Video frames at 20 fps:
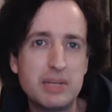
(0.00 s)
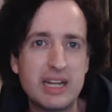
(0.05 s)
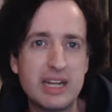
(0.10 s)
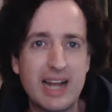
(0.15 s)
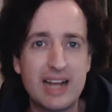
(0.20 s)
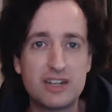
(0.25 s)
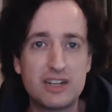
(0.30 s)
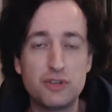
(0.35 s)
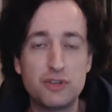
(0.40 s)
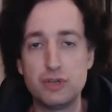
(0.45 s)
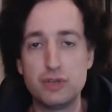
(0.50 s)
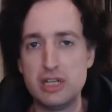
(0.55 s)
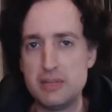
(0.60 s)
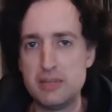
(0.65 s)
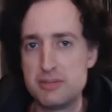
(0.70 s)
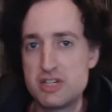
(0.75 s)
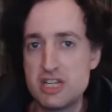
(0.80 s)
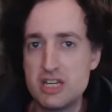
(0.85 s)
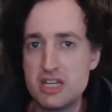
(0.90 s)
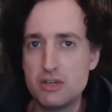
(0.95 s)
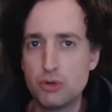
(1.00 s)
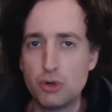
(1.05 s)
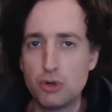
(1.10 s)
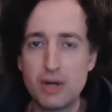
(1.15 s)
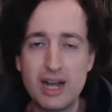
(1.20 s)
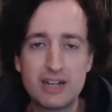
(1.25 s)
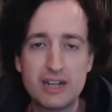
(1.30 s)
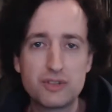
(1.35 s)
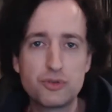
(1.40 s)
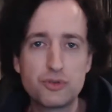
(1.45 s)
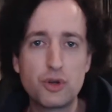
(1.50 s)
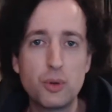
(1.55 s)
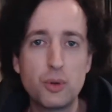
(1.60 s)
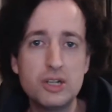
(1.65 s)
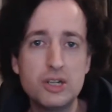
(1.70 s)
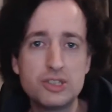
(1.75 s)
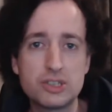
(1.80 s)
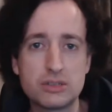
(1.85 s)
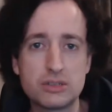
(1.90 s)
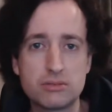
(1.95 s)
an act of liberty or an act of
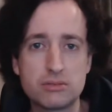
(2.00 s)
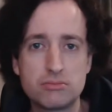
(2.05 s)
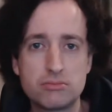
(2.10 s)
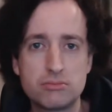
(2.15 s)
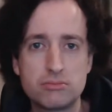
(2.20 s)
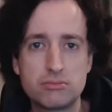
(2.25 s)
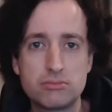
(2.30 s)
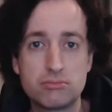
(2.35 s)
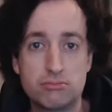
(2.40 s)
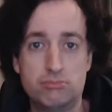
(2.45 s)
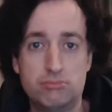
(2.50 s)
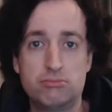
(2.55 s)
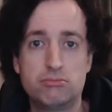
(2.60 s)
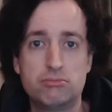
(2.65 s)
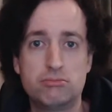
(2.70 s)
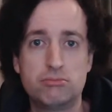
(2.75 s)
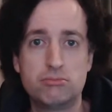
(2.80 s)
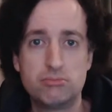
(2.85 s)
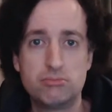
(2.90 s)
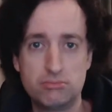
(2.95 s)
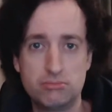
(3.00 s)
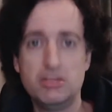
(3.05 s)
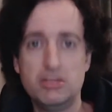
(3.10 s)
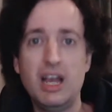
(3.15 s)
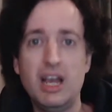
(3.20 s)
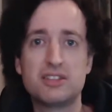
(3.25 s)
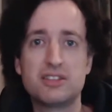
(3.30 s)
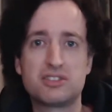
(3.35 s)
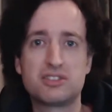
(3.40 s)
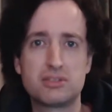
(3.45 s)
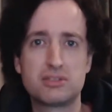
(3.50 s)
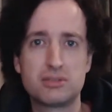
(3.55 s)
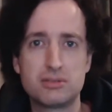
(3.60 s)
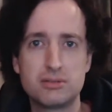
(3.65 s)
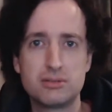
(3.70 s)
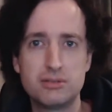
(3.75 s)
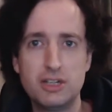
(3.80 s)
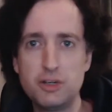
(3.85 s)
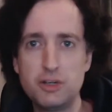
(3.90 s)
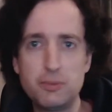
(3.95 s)
coercion? Yes,
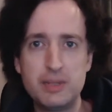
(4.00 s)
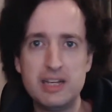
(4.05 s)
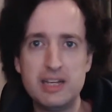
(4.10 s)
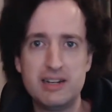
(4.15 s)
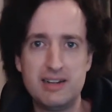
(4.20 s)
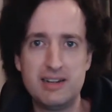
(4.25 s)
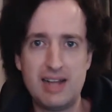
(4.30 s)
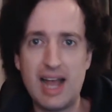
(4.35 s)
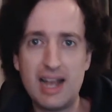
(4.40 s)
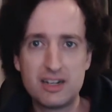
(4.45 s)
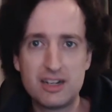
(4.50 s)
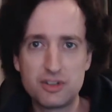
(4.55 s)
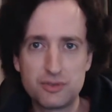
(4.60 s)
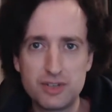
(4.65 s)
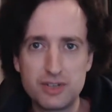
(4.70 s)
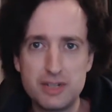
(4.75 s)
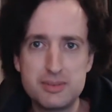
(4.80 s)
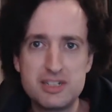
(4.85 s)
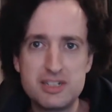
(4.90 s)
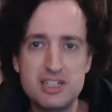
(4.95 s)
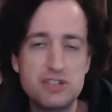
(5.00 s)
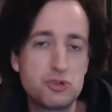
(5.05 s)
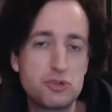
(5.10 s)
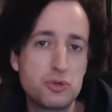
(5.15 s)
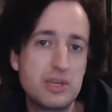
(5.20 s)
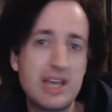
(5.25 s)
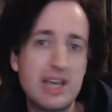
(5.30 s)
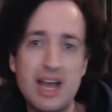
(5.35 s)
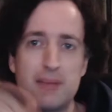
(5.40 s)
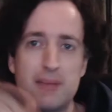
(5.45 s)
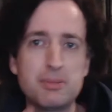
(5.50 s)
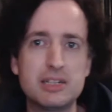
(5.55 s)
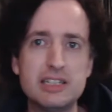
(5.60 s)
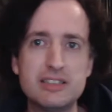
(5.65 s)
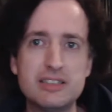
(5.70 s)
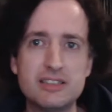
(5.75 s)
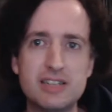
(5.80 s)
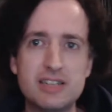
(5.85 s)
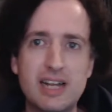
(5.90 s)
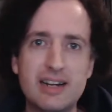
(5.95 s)
It'd be an act of liberty to the apple
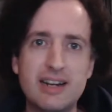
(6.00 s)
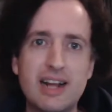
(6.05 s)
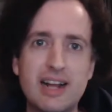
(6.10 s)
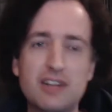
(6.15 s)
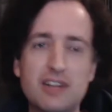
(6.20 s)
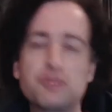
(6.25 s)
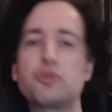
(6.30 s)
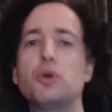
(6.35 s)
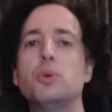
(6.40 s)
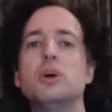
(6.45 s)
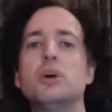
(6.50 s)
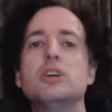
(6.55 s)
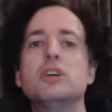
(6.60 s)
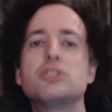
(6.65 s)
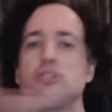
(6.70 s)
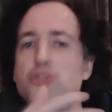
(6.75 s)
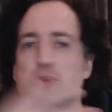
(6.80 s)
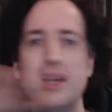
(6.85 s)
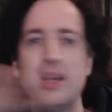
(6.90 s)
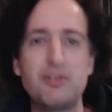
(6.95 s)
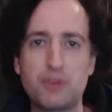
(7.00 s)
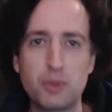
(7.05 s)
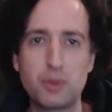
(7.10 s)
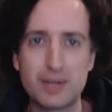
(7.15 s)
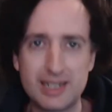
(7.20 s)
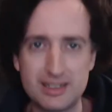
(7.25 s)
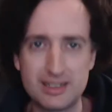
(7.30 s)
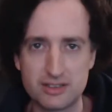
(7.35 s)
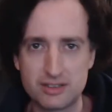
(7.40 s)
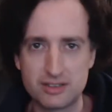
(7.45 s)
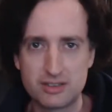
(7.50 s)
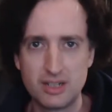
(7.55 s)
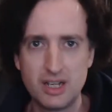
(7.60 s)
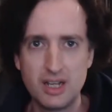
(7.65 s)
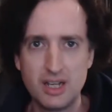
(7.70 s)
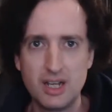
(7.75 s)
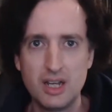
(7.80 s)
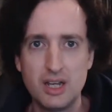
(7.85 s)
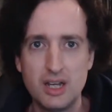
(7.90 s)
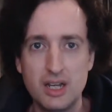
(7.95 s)
eater and an act of coercion to everyone else.
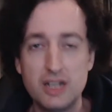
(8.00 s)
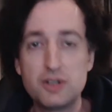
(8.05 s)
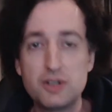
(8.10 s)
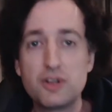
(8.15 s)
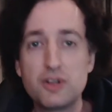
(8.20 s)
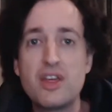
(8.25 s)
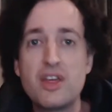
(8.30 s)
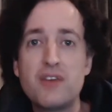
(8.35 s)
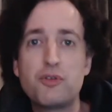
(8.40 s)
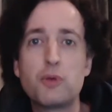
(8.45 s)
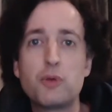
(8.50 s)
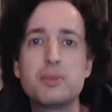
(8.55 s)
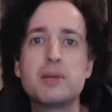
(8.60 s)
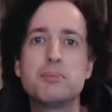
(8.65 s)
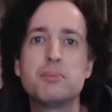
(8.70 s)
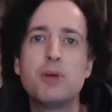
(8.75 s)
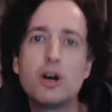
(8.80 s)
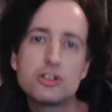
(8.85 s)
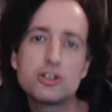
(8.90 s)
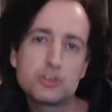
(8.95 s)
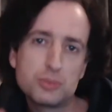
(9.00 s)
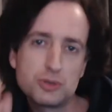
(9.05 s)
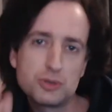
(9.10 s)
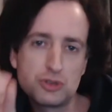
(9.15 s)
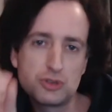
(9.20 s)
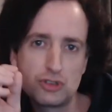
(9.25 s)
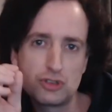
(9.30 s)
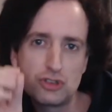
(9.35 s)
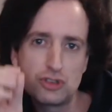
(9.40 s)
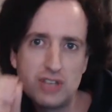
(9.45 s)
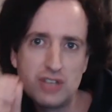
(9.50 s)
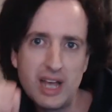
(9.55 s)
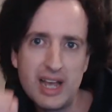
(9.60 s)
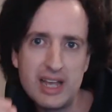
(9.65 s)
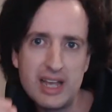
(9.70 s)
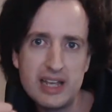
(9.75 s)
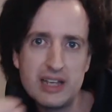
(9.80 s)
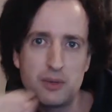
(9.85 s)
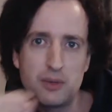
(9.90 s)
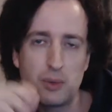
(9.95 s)
It'd therefore be impossible to
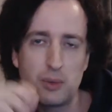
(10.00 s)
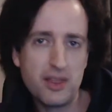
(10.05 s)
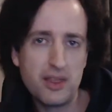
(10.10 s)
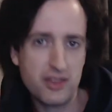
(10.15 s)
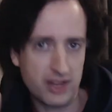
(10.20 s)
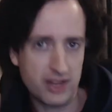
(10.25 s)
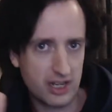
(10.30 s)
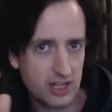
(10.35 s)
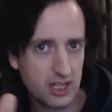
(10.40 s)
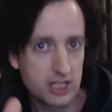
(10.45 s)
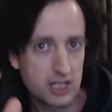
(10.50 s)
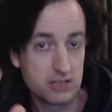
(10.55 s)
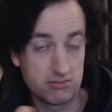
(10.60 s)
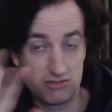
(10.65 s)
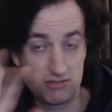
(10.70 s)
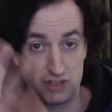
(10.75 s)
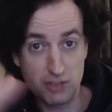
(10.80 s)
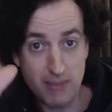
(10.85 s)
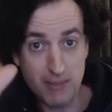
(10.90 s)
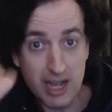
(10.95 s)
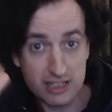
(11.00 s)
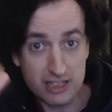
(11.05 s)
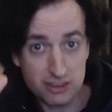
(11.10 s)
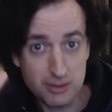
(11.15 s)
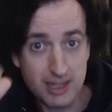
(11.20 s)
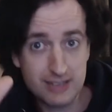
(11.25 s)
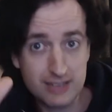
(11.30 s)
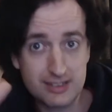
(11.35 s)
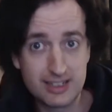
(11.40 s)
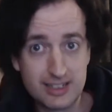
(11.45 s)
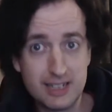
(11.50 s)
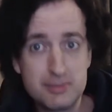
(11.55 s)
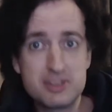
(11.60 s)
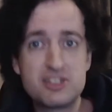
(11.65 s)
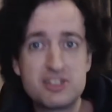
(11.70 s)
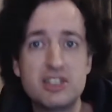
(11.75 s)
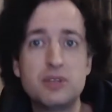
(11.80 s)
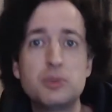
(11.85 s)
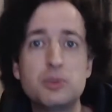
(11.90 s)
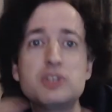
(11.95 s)
say whether, to maximize
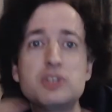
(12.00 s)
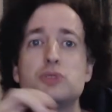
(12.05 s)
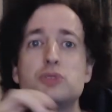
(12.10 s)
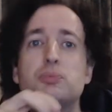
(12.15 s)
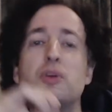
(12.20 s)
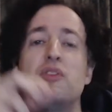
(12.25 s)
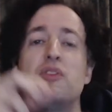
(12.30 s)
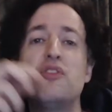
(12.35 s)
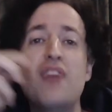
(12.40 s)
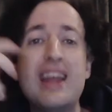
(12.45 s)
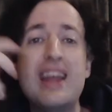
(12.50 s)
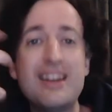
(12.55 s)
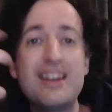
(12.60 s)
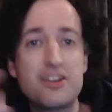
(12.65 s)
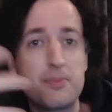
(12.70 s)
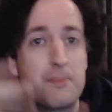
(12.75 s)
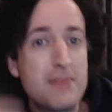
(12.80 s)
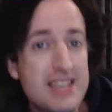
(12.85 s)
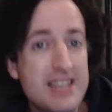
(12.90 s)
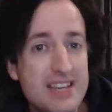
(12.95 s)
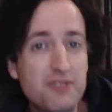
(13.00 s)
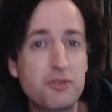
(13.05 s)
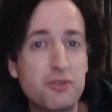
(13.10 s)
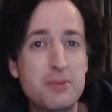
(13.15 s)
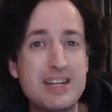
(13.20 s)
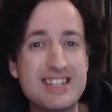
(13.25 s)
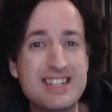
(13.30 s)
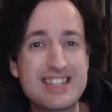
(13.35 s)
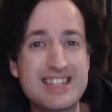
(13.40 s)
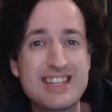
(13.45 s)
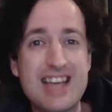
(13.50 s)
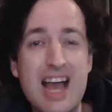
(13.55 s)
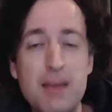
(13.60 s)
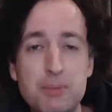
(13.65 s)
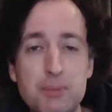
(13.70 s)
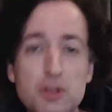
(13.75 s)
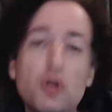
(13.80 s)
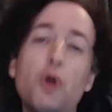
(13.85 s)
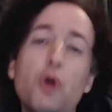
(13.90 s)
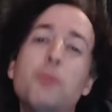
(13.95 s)
liberty, we should prevent me from eating the
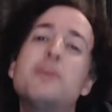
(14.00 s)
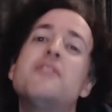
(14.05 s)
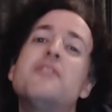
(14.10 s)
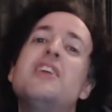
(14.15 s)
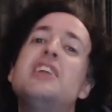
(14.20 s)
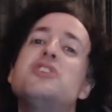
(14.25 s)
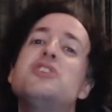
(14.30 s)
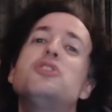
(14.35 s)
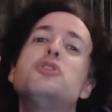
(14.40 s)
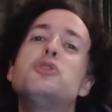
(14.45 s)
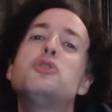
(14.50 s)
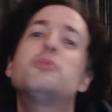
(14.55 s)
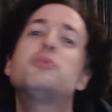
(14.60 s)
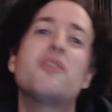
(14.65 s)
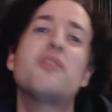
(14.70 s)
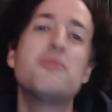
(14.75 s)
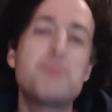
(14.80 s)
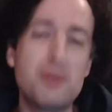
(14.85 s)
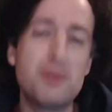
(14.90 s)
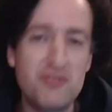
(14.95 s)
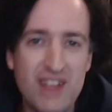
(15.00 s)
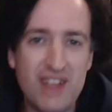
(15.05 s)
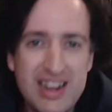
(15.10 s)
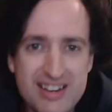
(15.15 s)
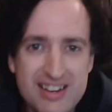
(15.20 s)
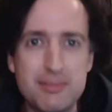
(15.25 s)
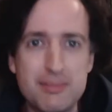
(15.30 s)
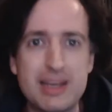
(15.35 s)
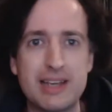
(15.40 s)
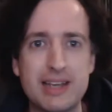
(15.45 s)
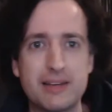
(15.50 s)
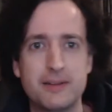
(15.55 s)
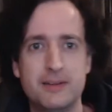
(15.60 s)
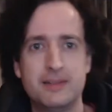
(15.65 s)
apple or prevent you from preventing me.